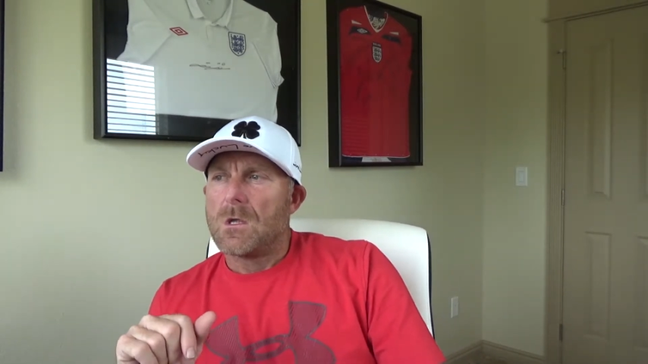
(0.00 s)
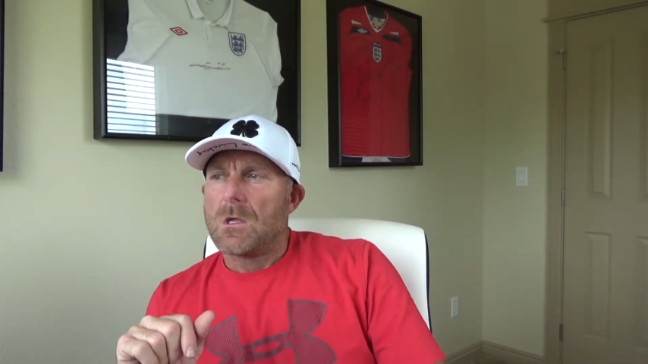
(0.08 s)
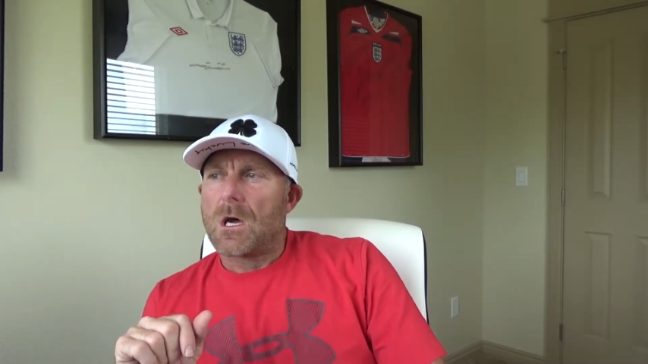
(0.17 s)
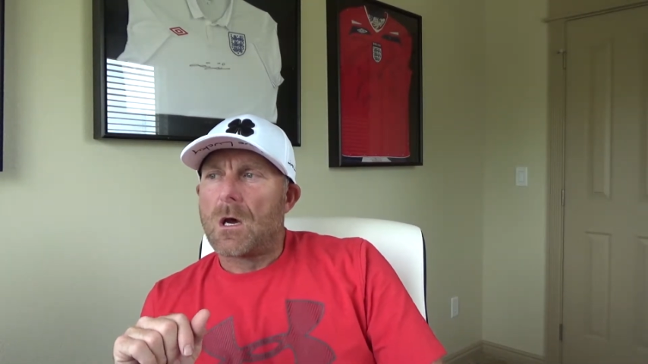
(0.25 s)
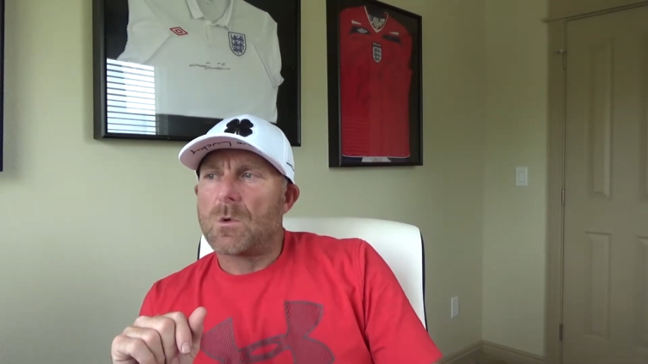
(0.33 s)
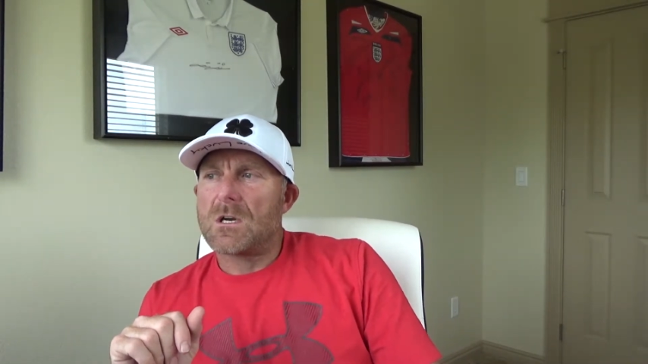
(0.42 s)

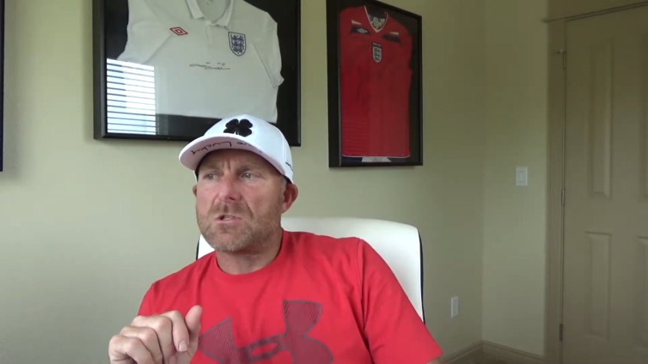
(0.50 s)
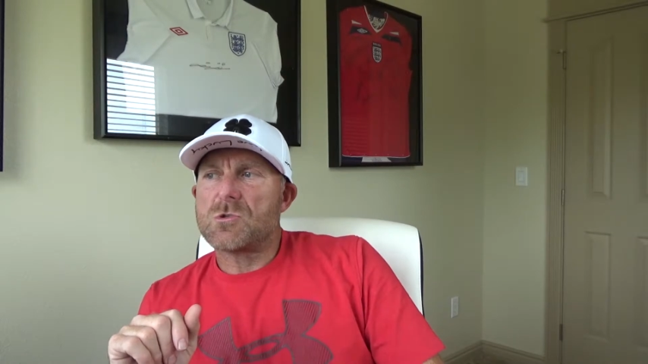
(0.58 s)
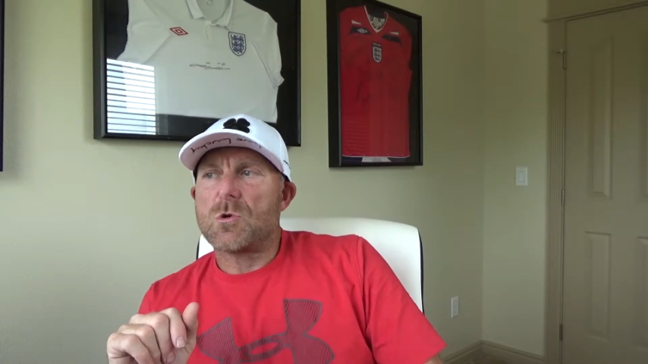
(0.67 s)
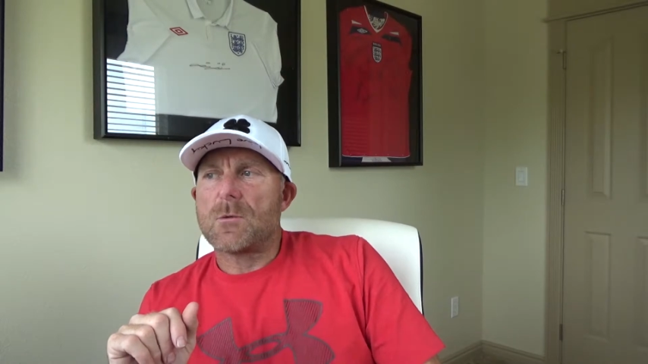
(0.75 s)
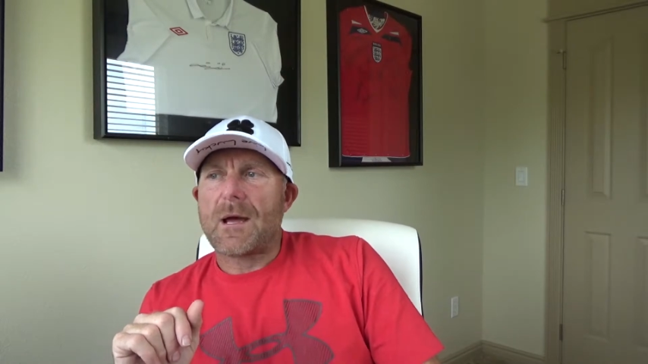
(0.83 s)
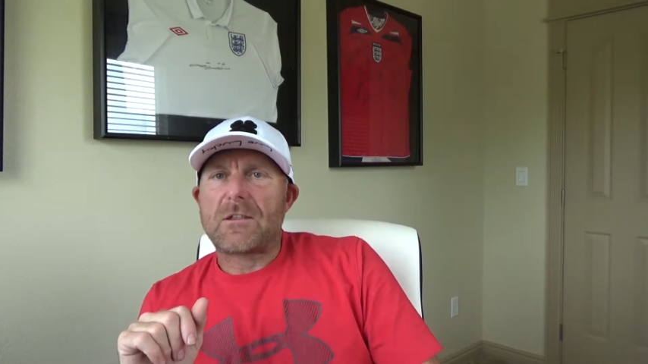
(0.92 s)
We're going to
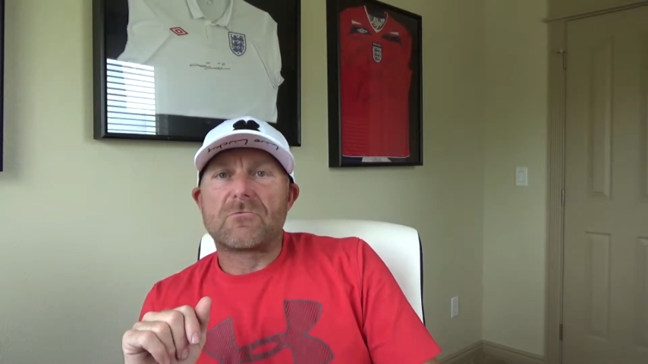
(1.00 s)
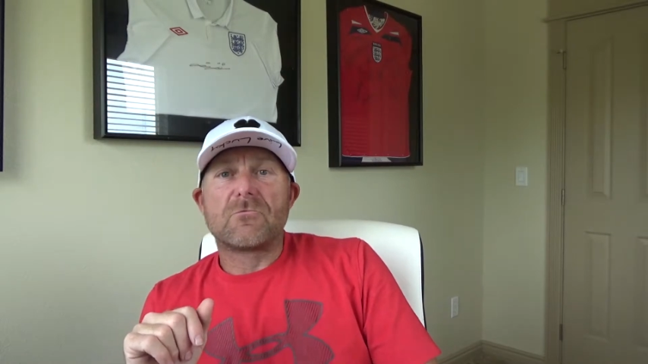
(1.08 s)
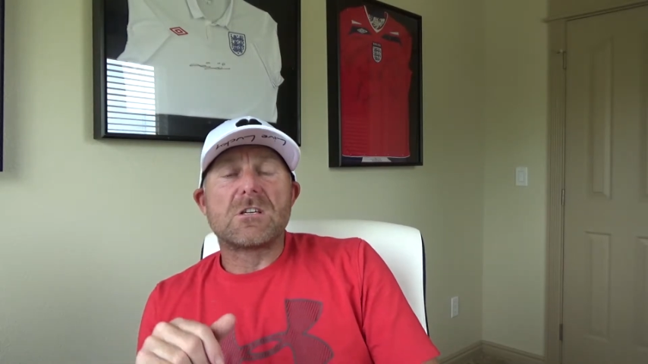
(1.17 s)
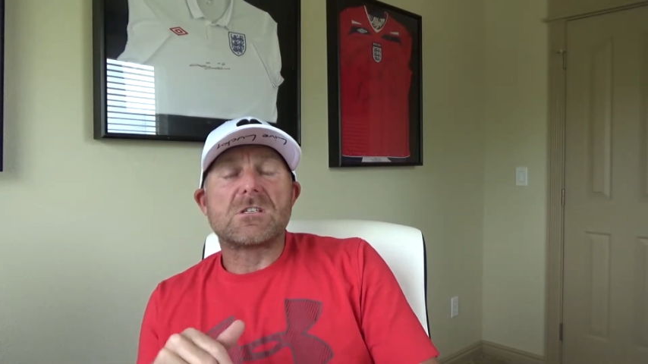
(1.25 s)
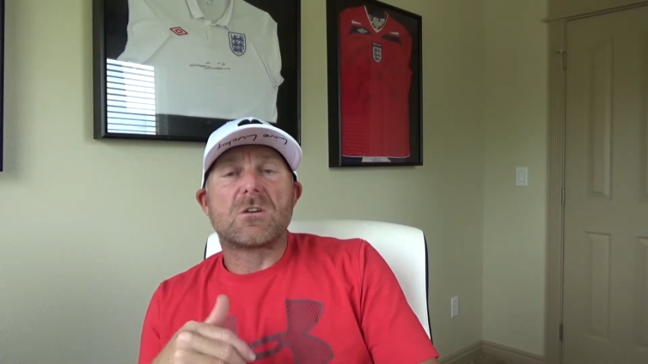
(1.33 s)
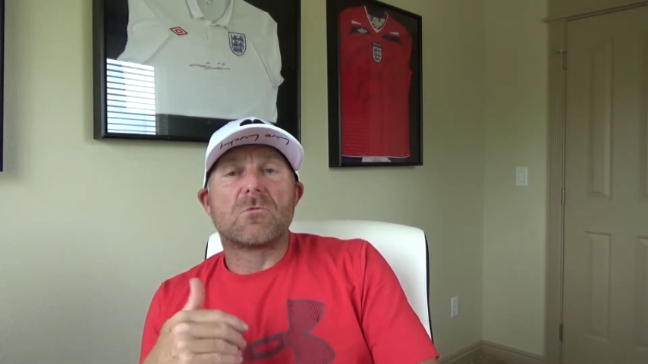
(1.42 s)
talk about the
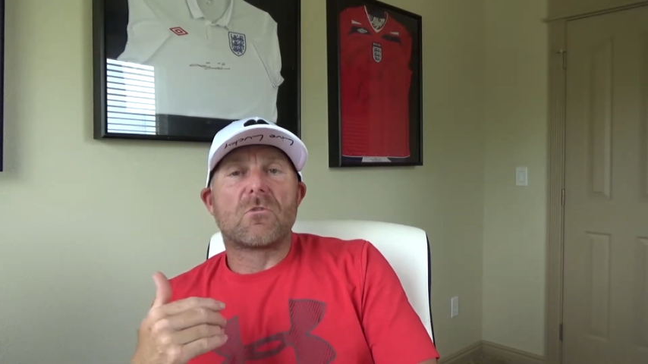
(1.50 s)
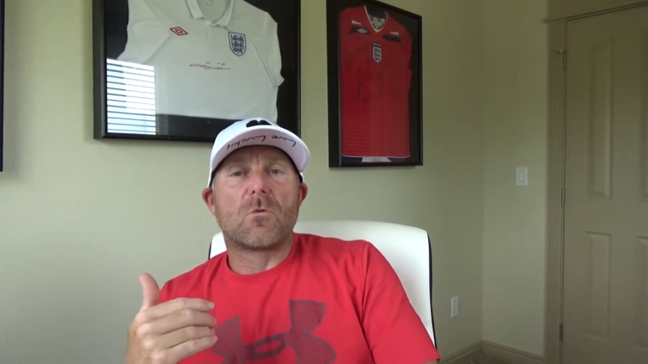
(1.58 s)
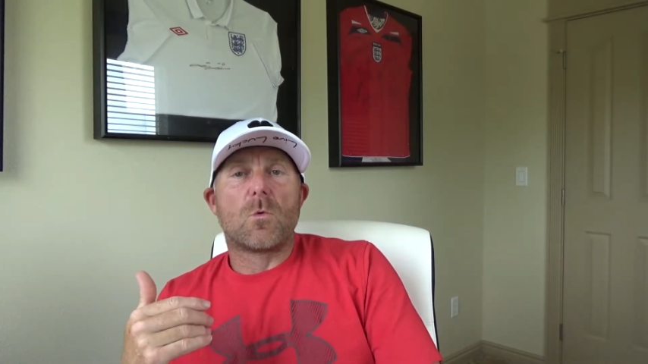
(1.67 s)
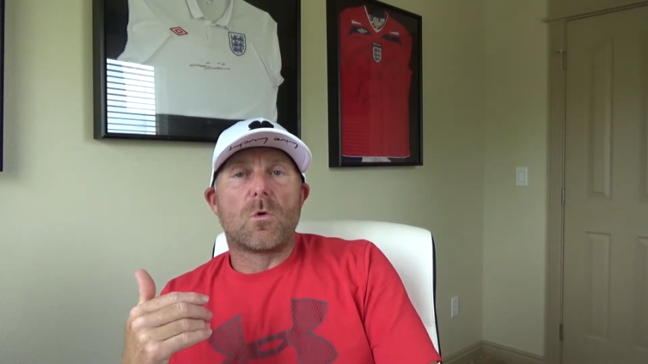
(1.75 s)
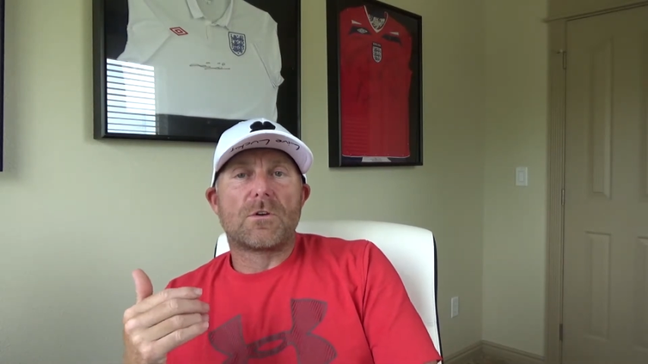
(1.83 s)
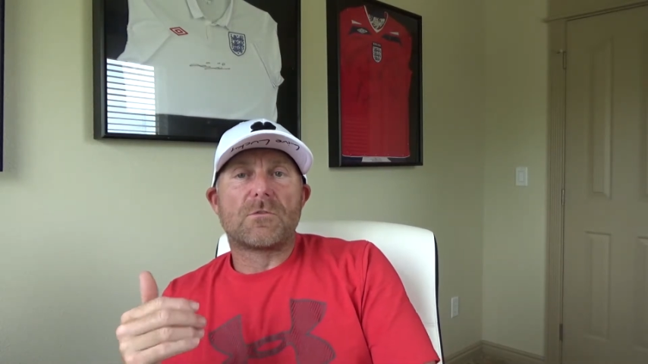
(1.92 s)
risk and
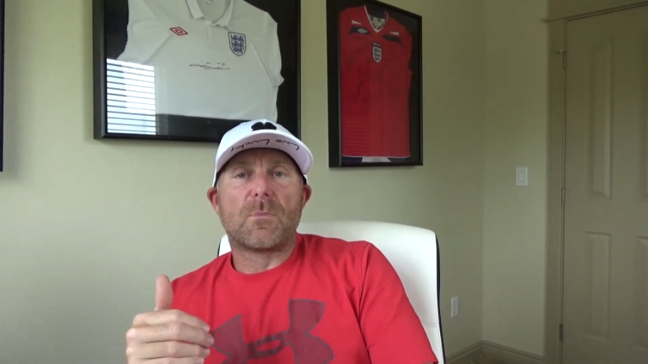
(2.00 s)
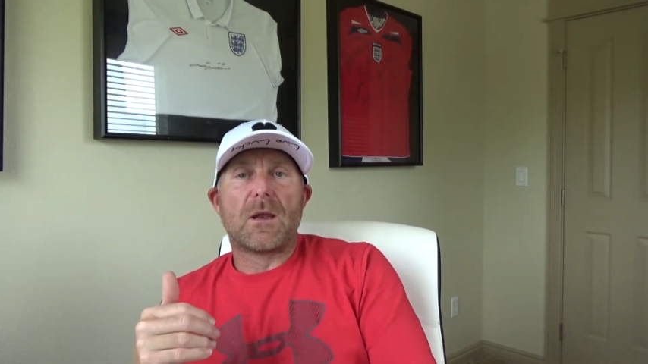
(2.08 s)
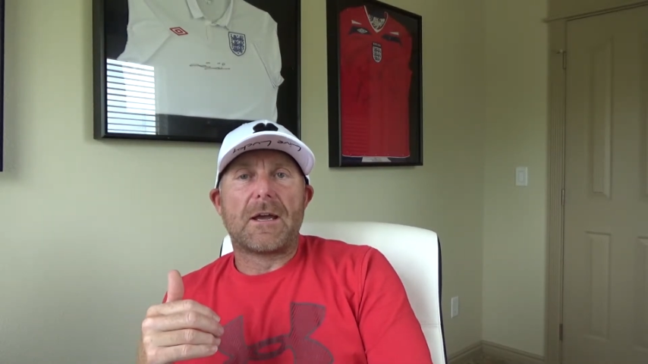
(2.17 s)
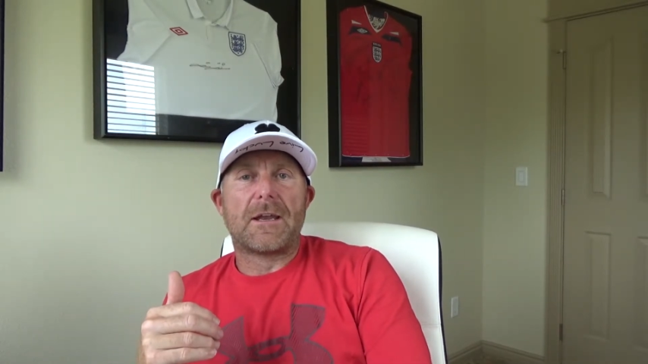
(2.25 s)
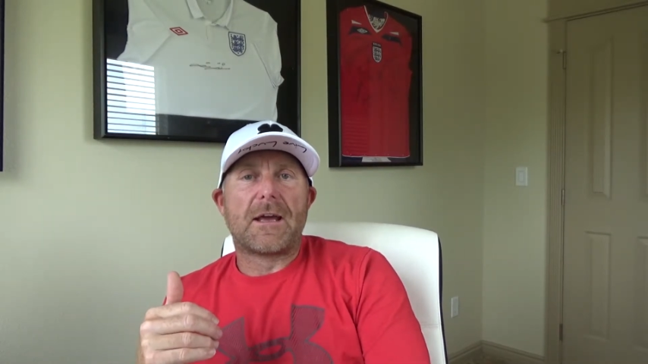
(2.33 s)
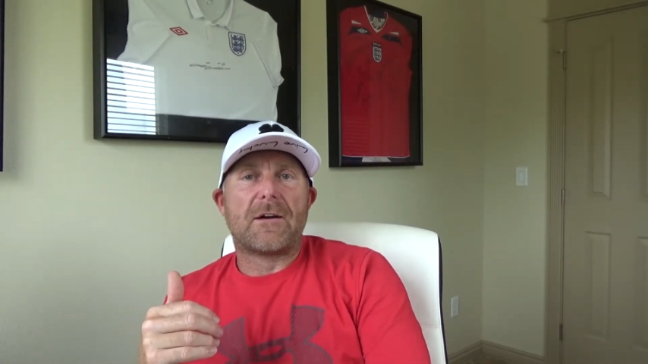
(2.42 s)
reward of
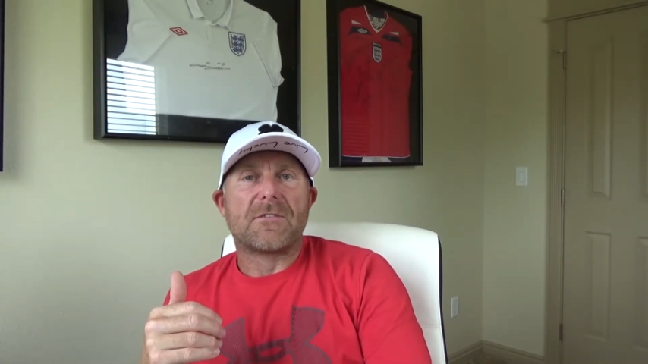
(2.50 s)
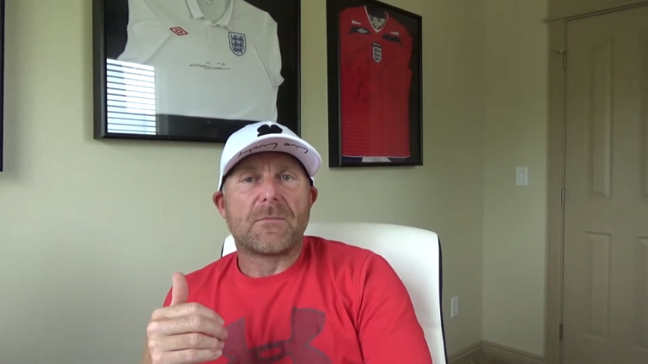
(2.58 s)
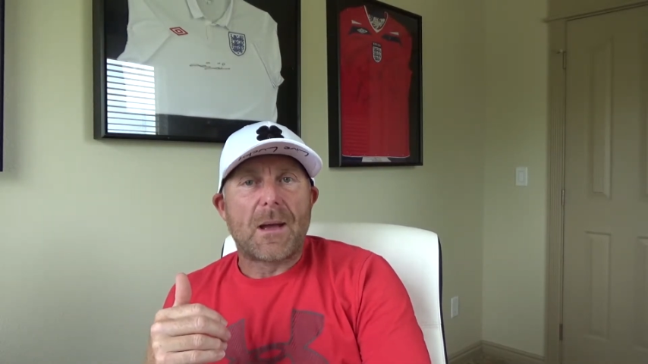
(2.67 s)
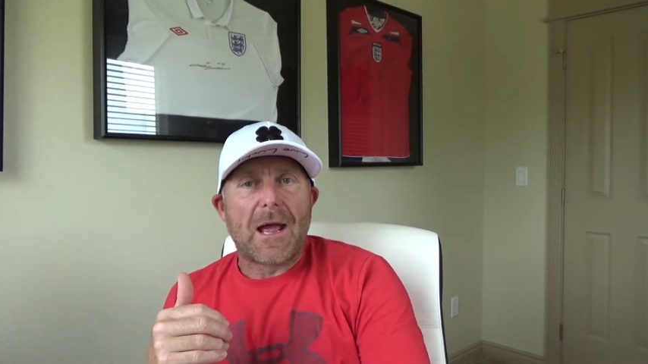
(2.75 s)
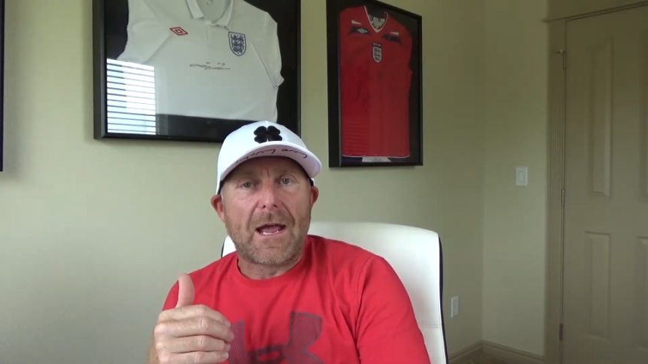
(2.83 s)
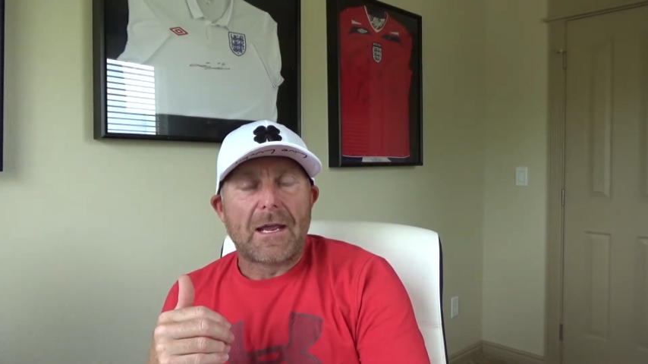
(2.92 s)
playing out of the
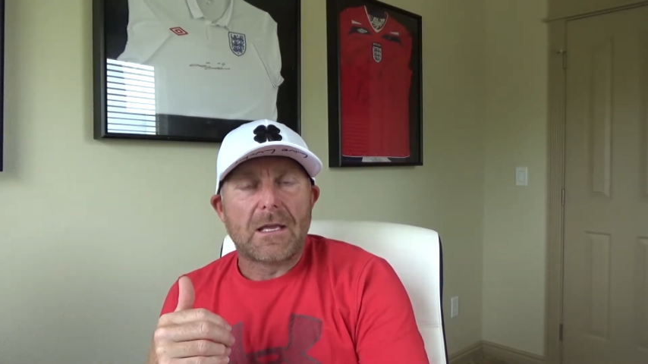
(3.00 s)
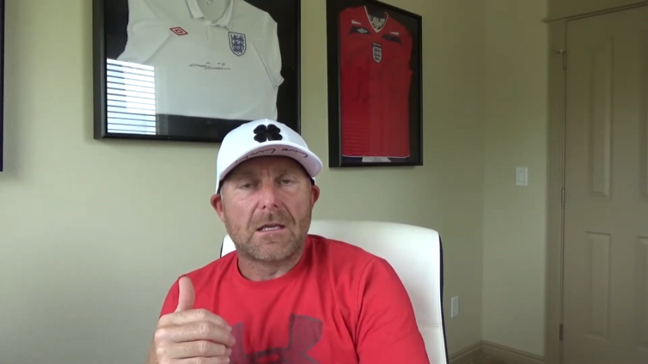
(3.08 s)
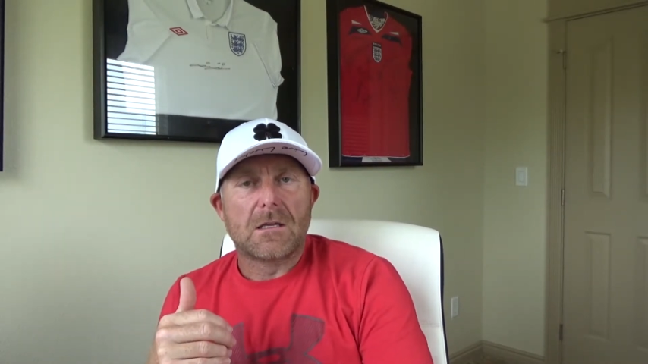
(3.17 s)
back.